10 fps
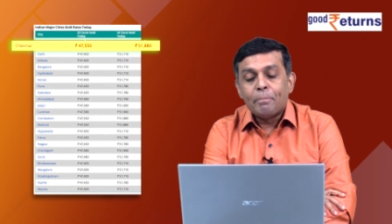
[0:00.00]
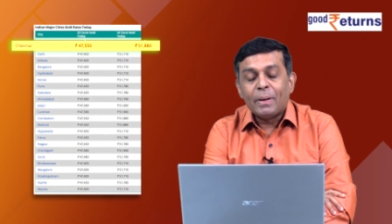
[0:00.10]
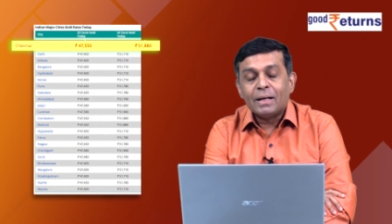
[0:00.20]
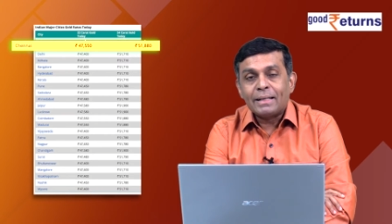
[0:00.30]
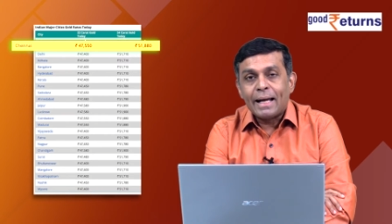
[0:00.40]

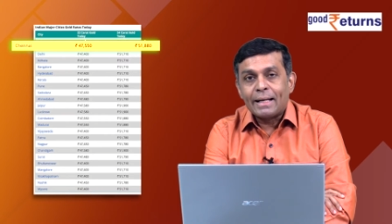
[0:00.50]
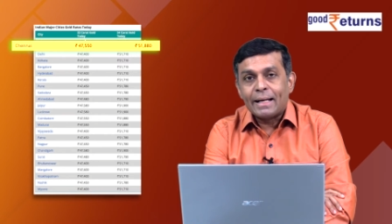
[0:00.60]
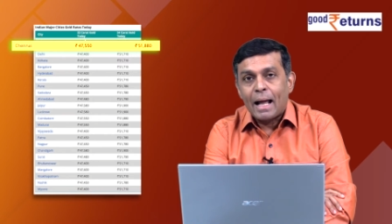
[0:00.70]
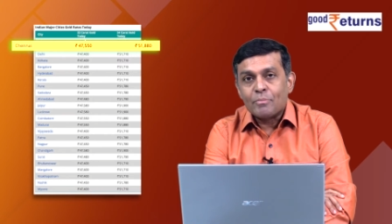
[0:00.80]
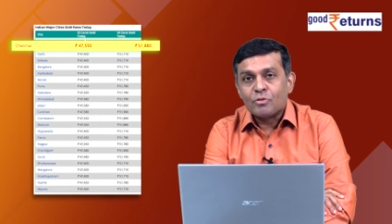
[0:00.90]
per 10
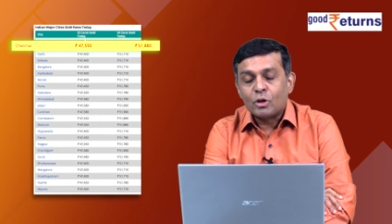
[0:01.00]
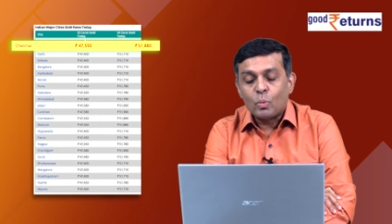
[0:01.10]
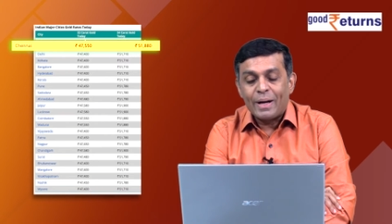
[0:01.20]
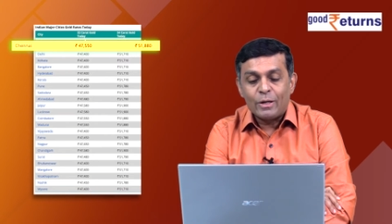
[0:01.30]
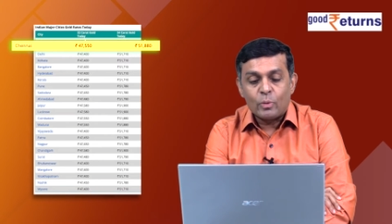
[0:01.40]
grams for
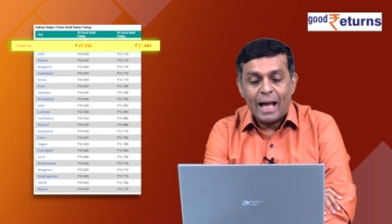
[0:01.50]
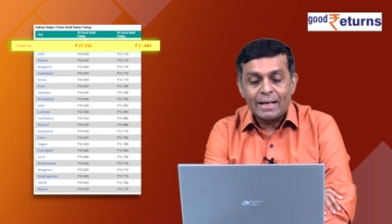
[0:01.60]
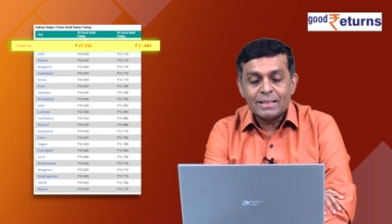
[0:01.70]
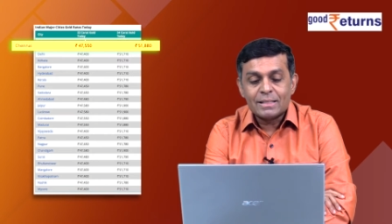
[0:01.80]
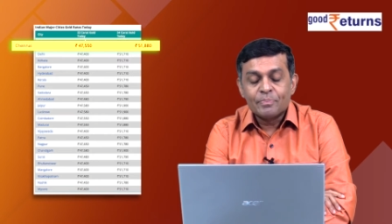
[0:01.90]
22
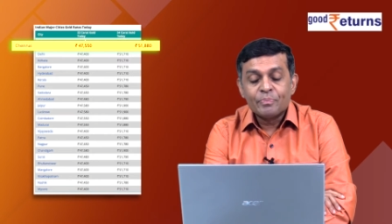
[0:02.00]
carats.